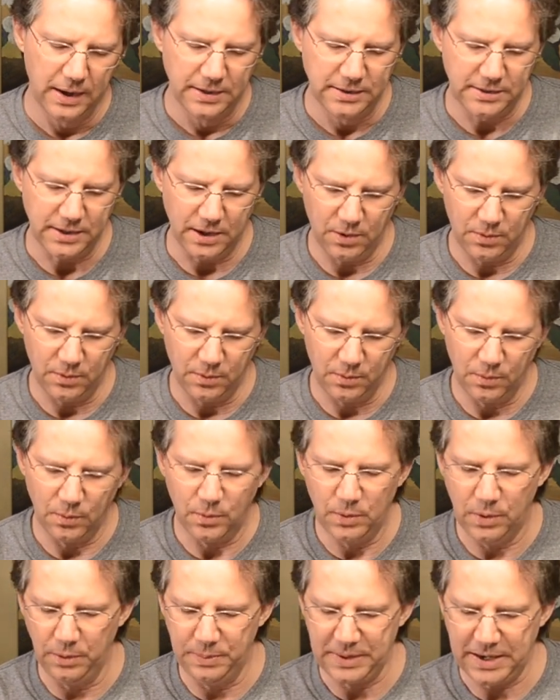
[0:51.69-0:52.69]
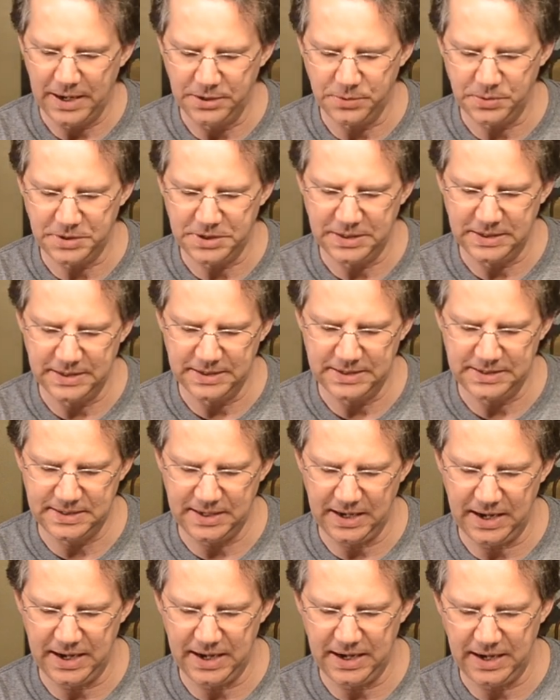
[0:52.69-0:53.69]
So it'll be interesting to
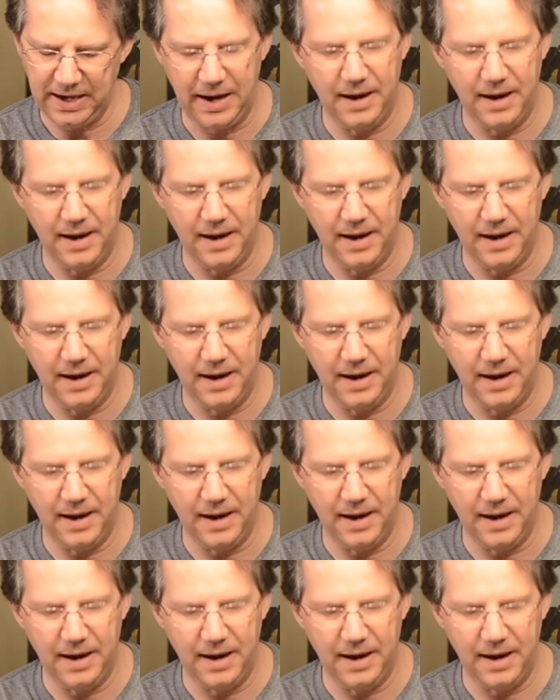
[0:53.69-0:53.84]
see